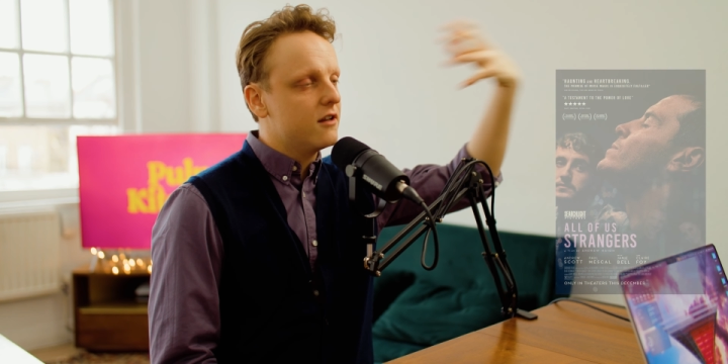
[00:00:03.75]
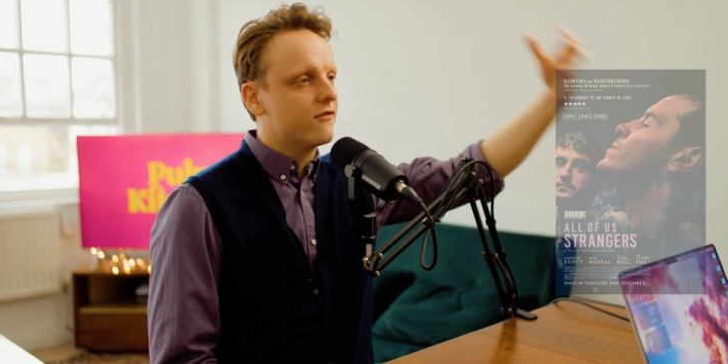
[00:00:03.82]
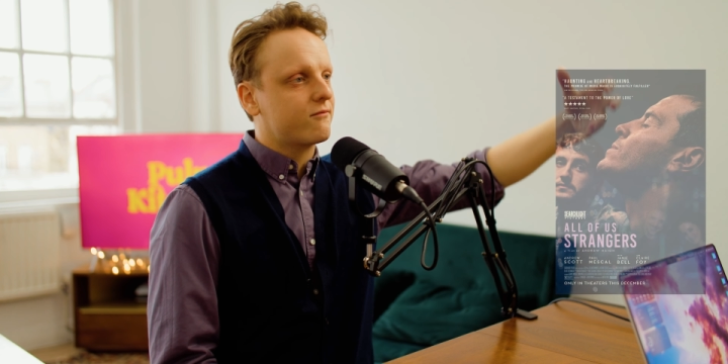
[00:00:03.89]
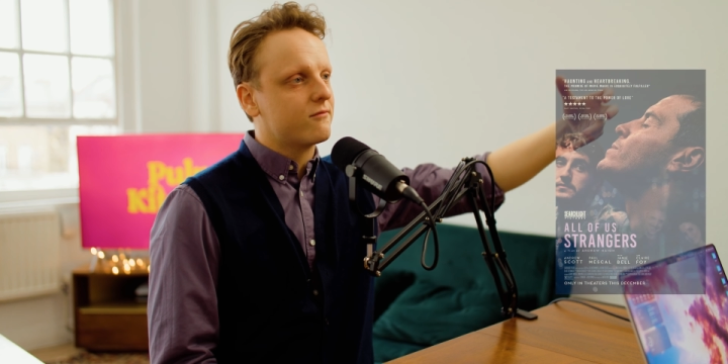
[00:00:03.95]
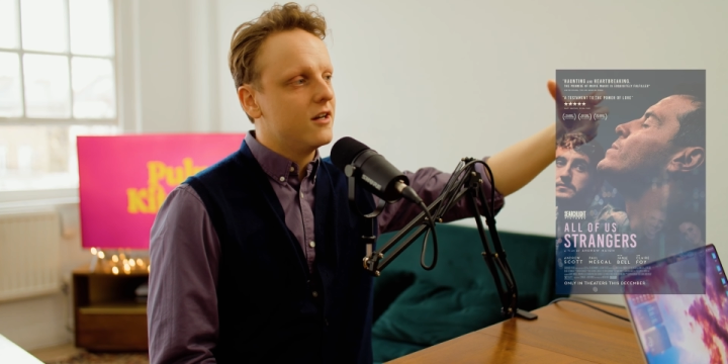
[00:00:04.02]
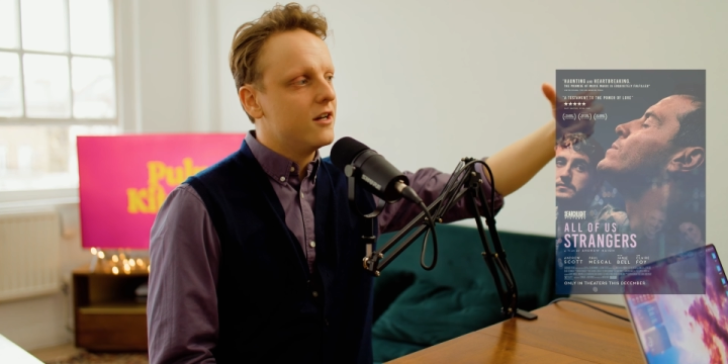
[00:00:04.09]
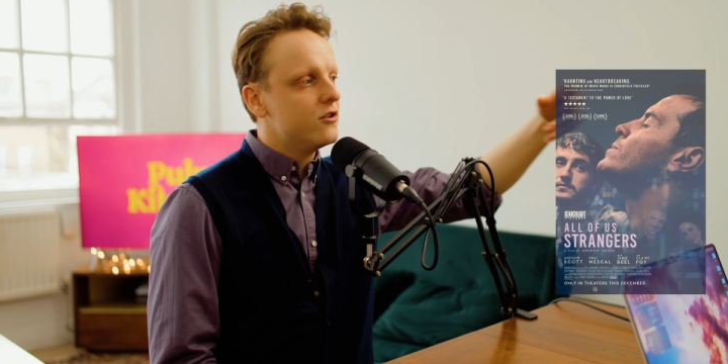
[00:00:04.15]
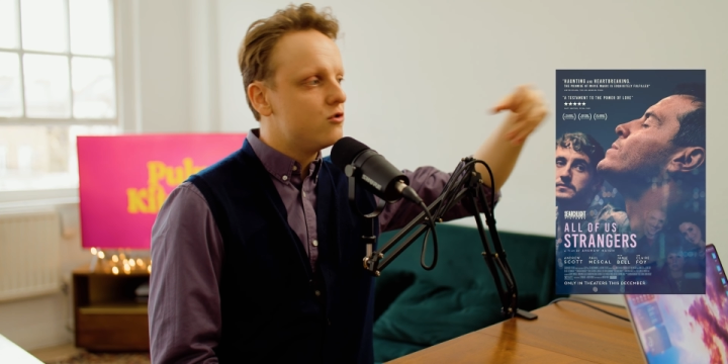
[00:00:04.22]
of
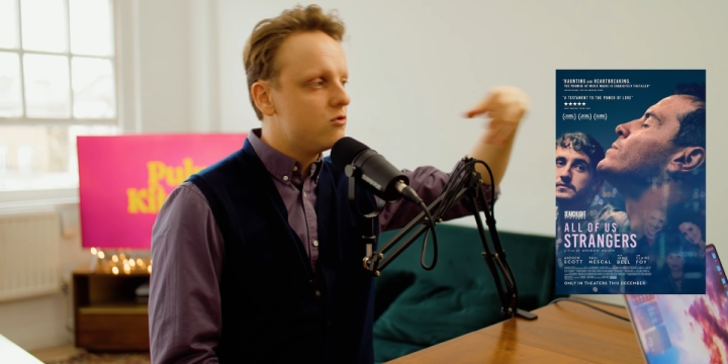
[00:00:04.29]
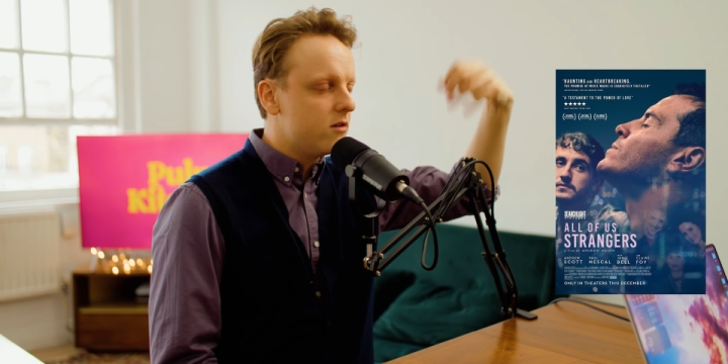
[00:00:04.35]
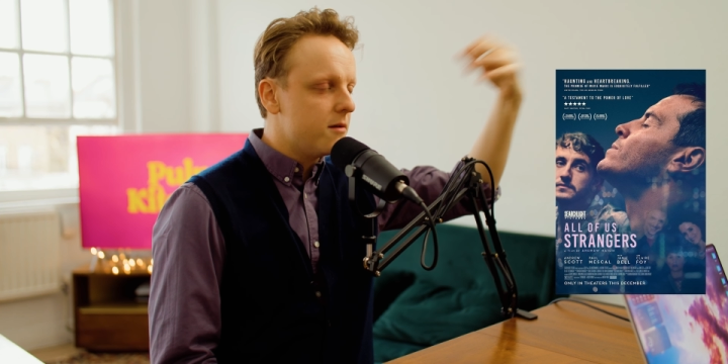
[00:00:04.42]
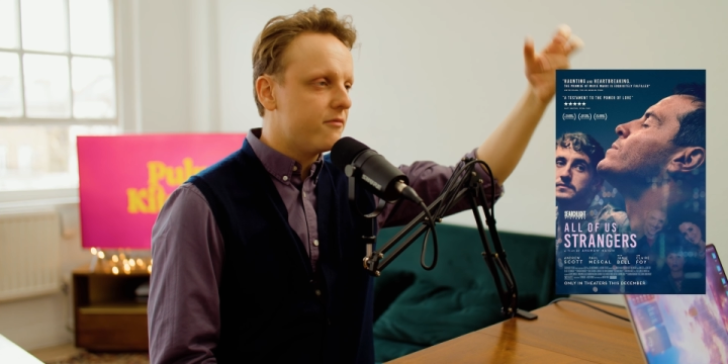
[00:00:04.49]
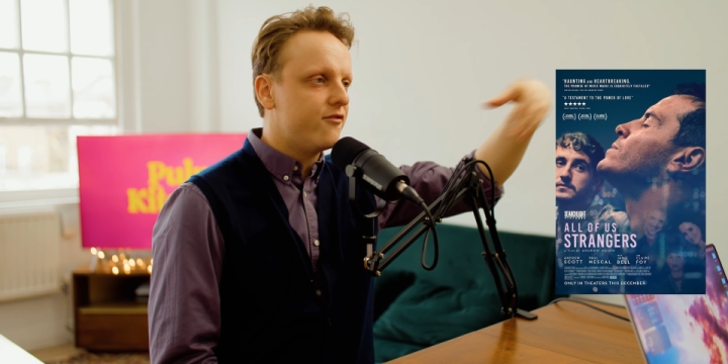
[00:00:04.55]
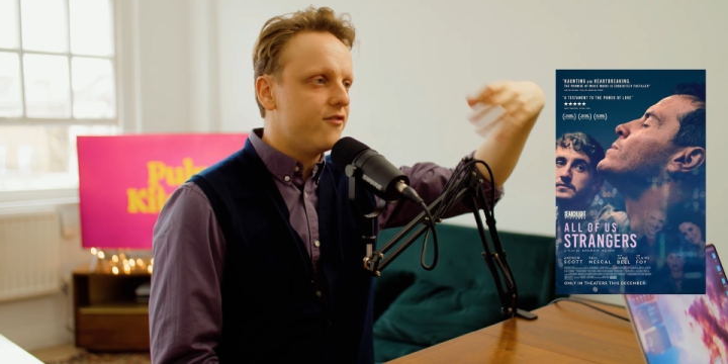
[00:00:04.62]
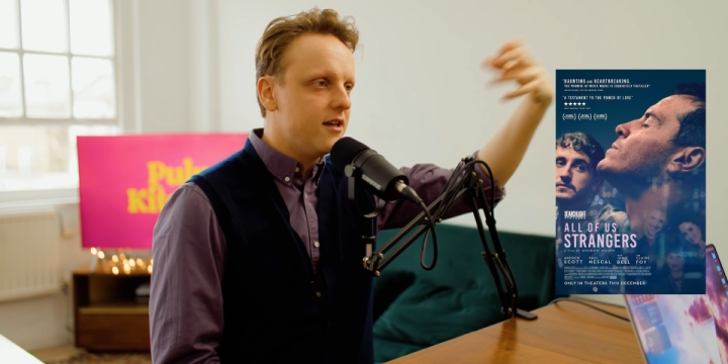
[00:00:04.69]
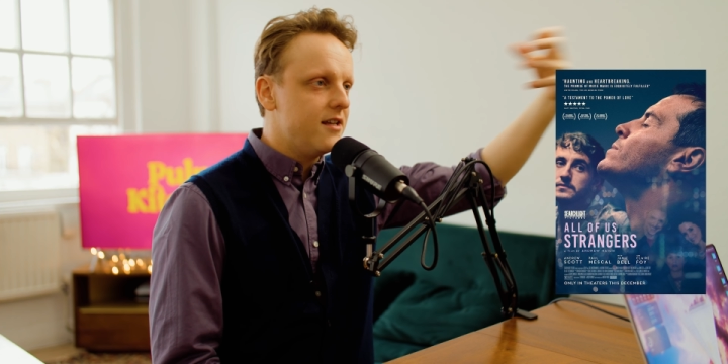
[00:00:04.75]

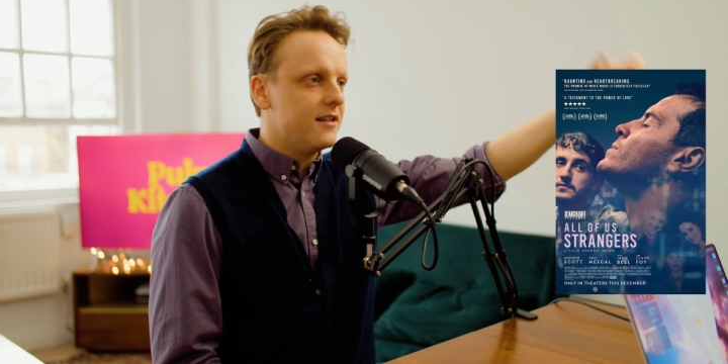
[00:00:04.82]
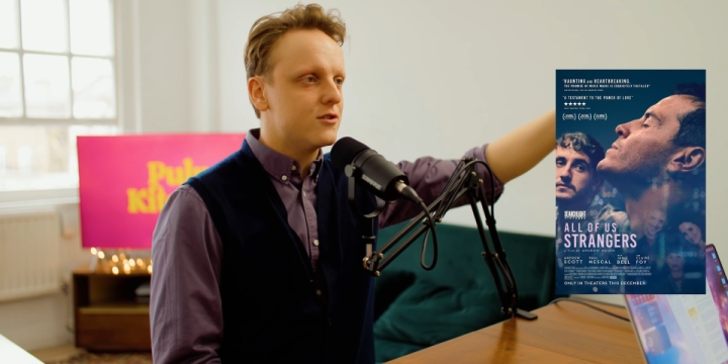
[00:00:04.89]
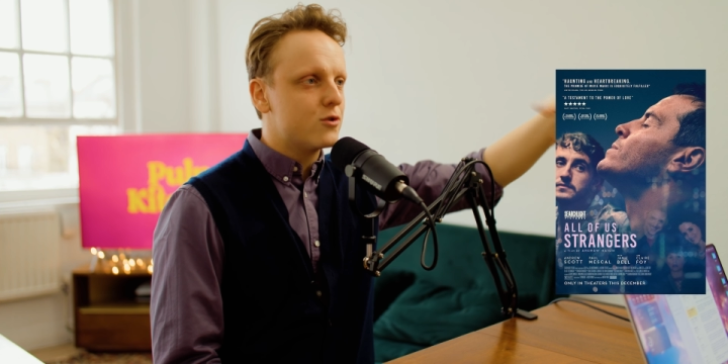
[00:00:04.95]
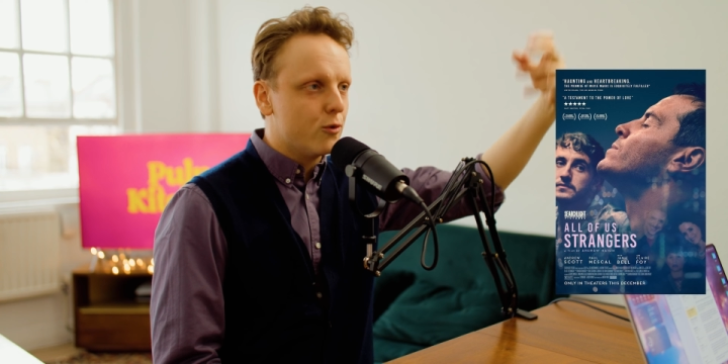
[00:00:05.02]
drip feeding,